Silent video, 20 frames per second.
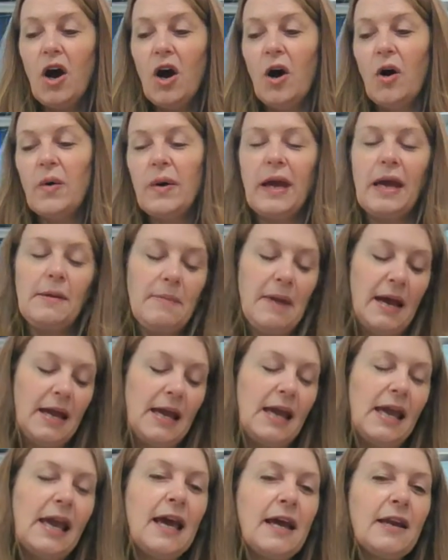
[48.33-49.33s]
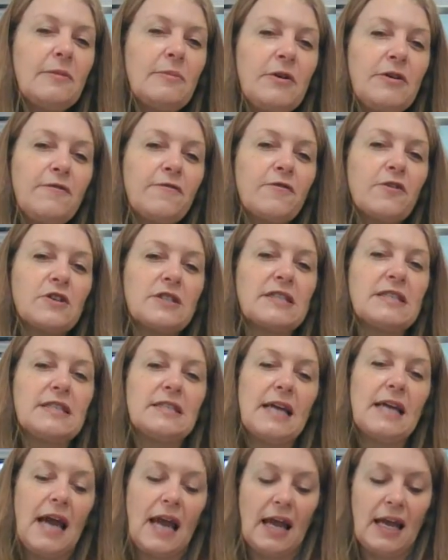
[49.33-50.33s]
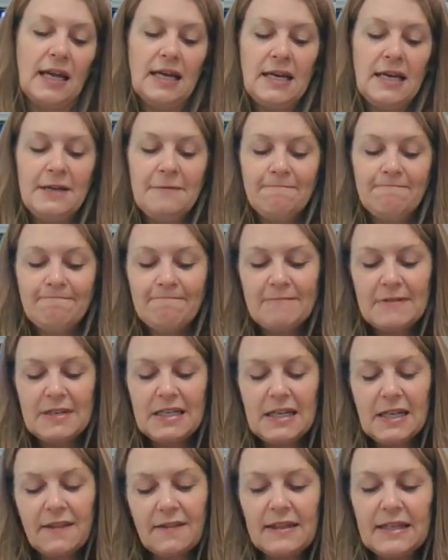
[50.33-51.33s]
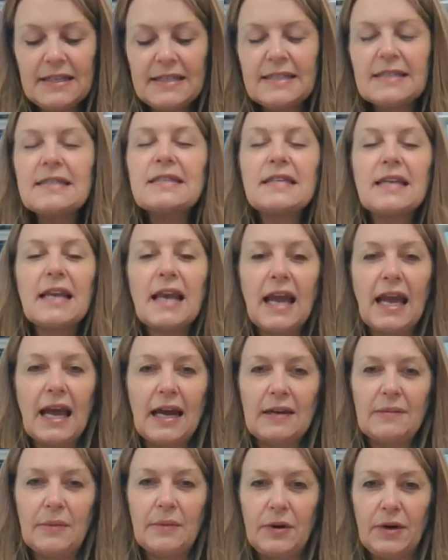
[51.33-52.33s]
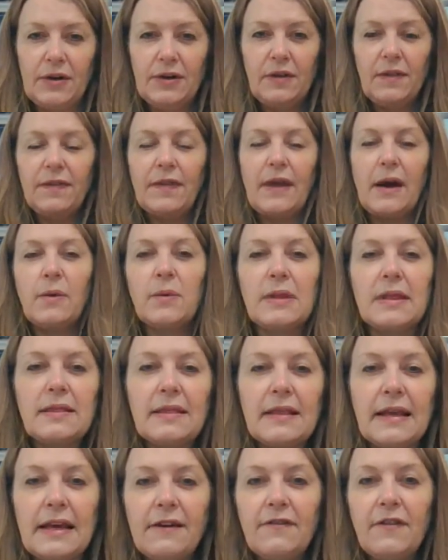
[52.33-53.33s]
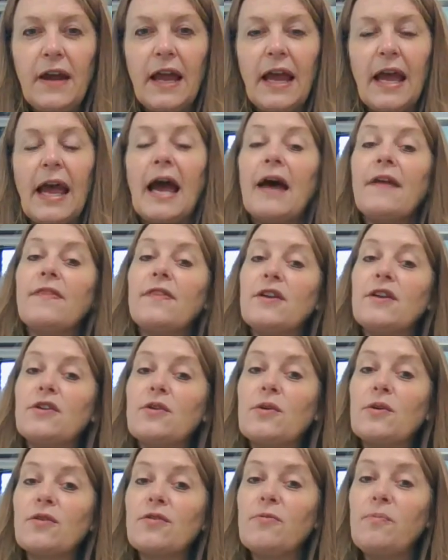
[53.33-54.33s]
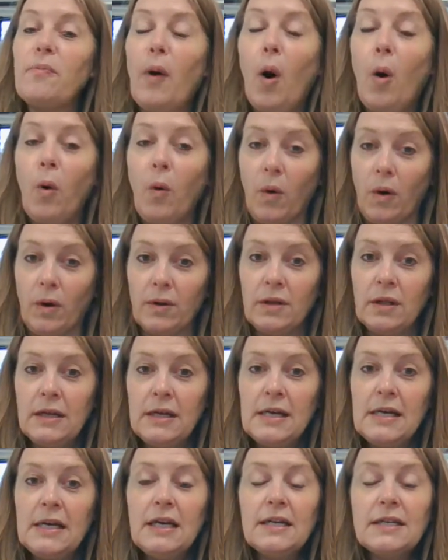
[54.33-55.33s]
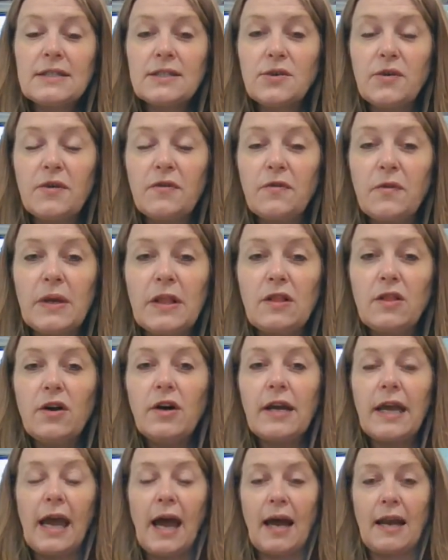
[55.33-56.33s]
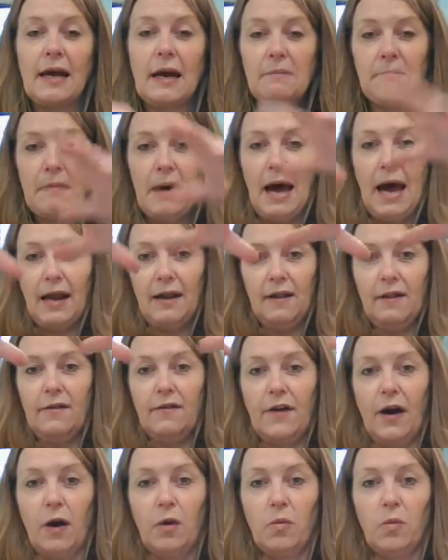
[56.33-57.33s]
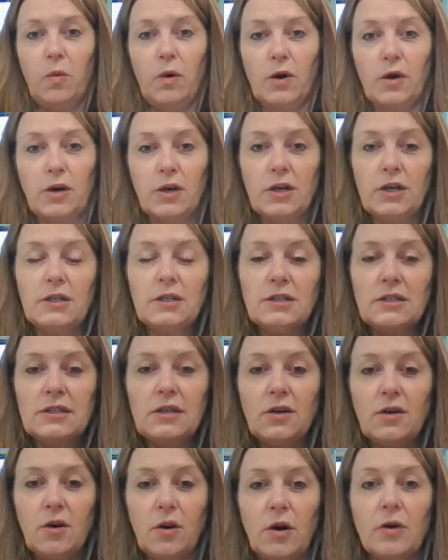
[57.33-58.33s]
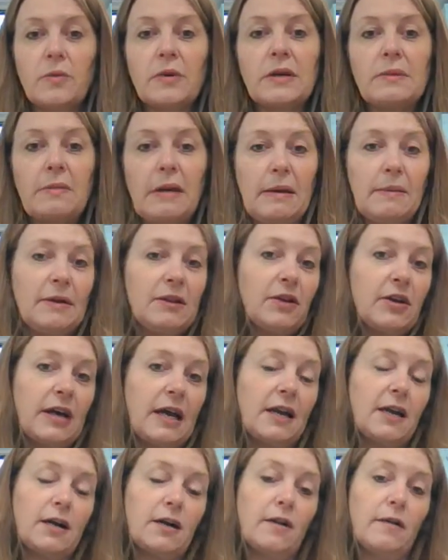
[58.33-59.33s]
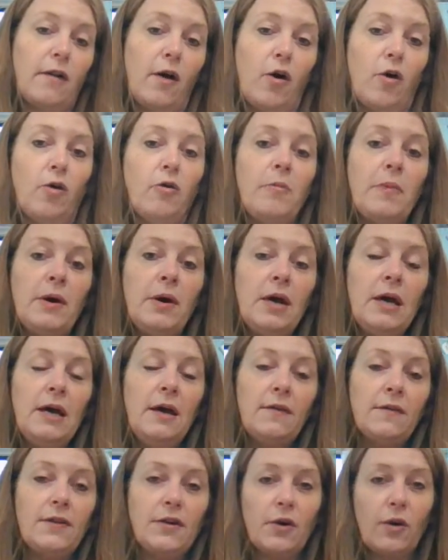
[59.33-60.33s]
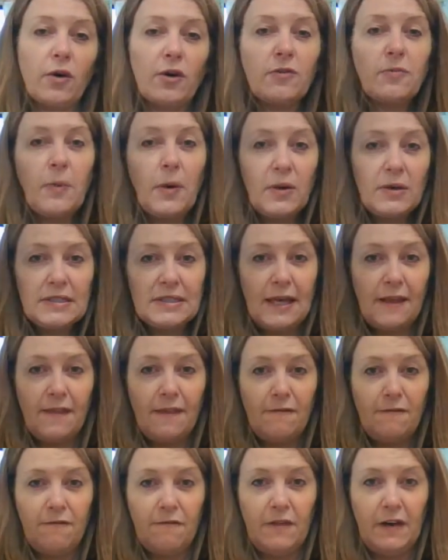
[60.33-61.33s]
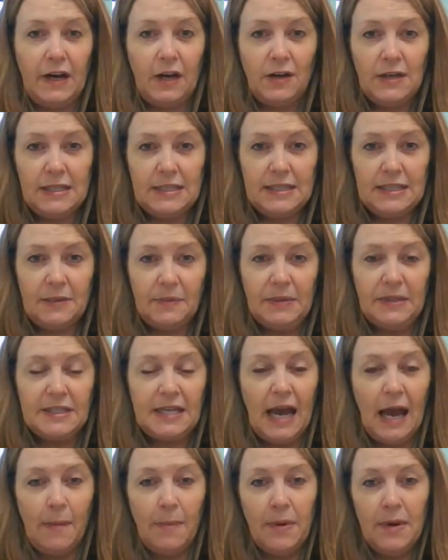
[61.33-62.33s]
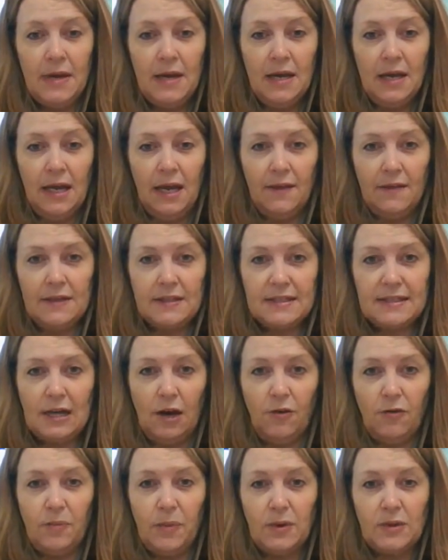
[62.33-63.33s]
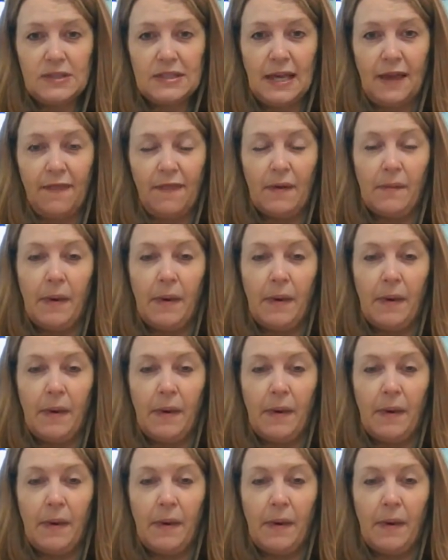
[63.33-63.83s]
Okay, my animal for today. This is an animal that would live at the North Pole. So if we look at a model of our world, or we maybe look at a globe, the North Pole is at the very tippy top and the South Pole is at the